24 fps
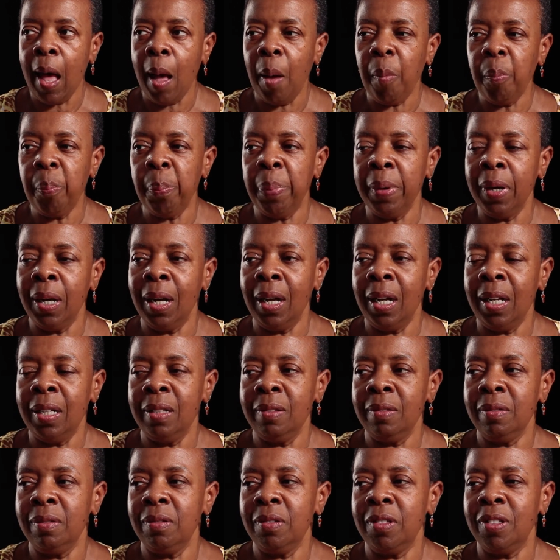But
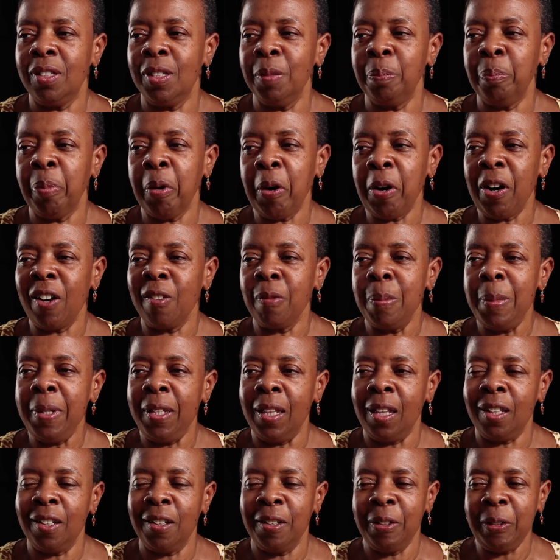the part of me
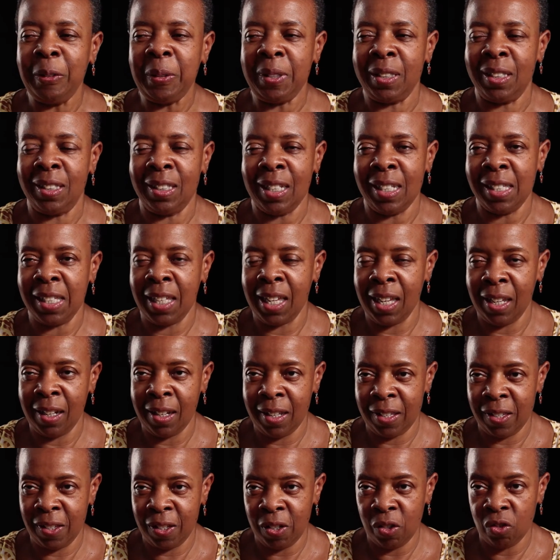that knows that this kid
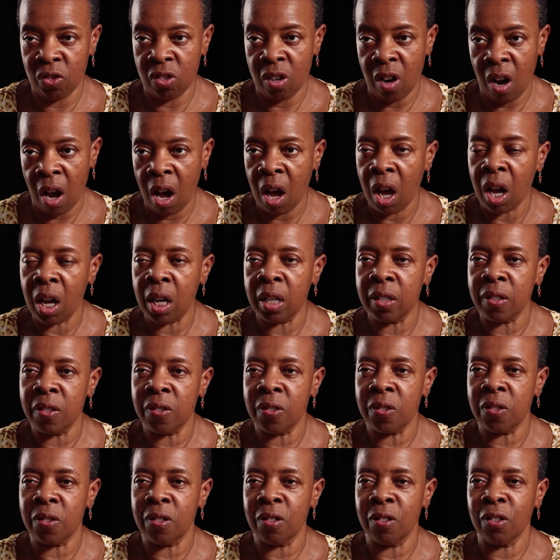is still gone
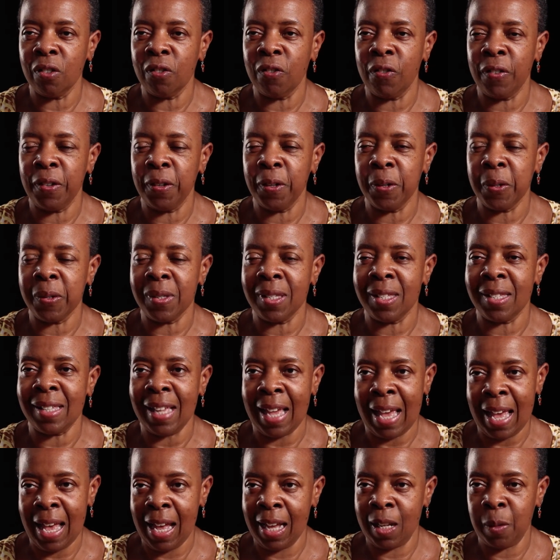still feels
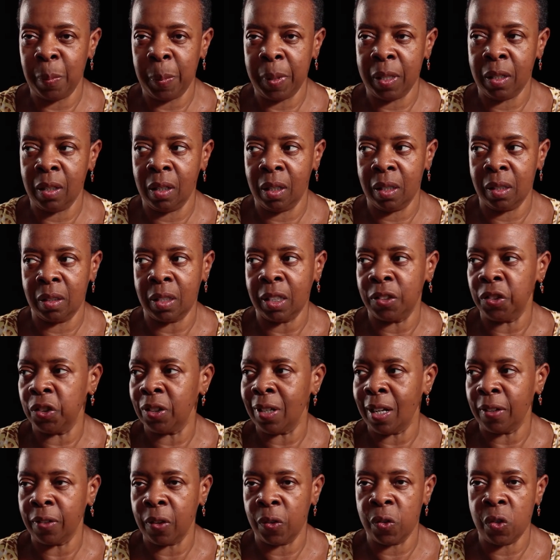sad because this
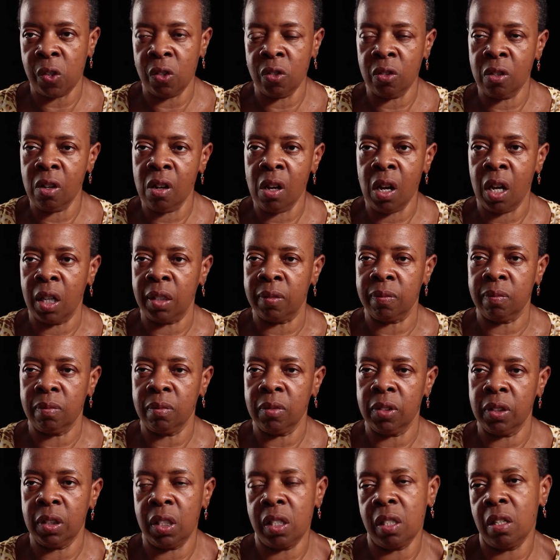child is still gone.
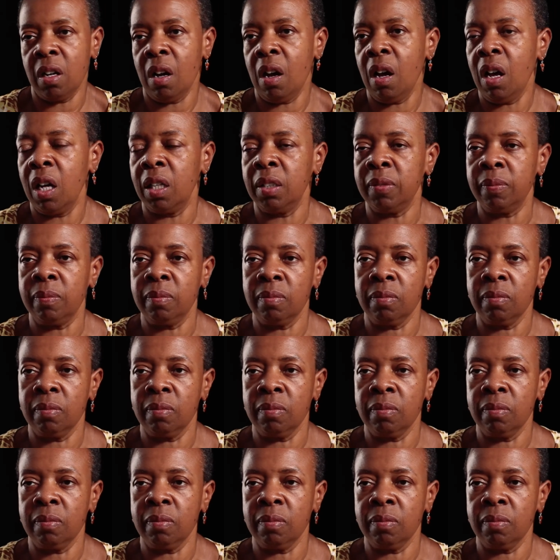She's gone.